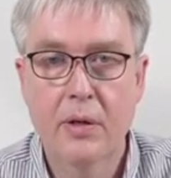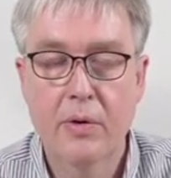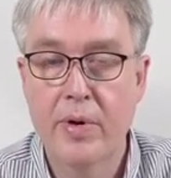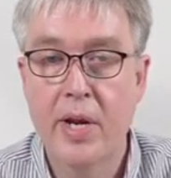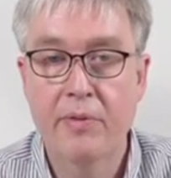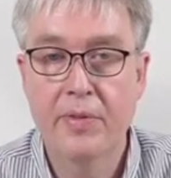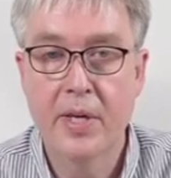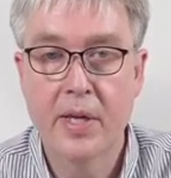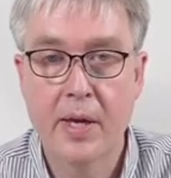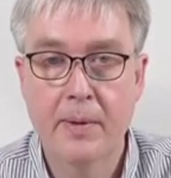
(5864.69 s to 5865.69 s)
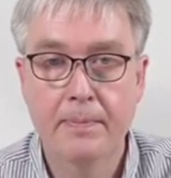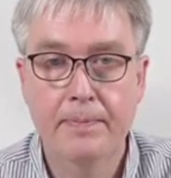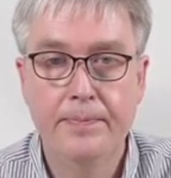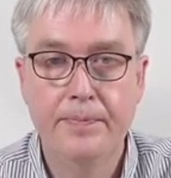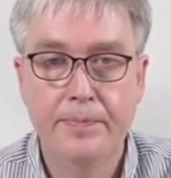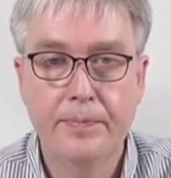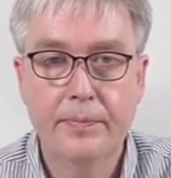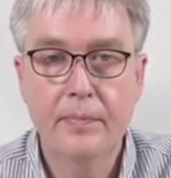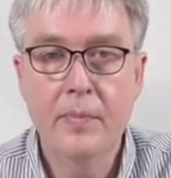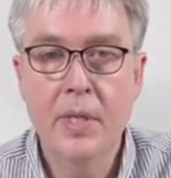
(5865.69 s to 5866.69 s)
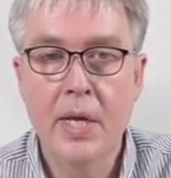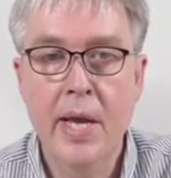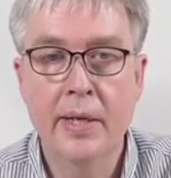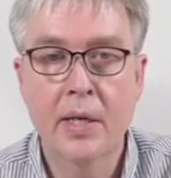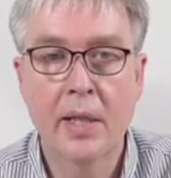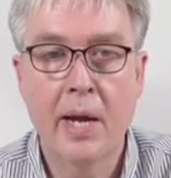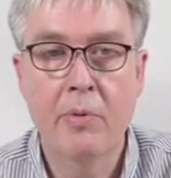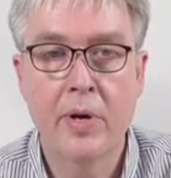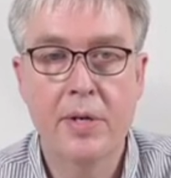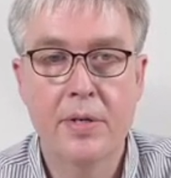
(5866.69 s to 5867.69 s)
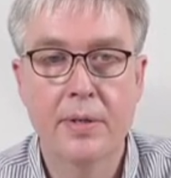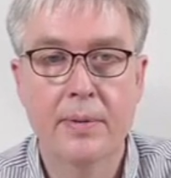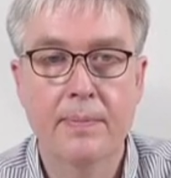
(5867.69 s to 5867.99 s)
creative thinking, and collaboration.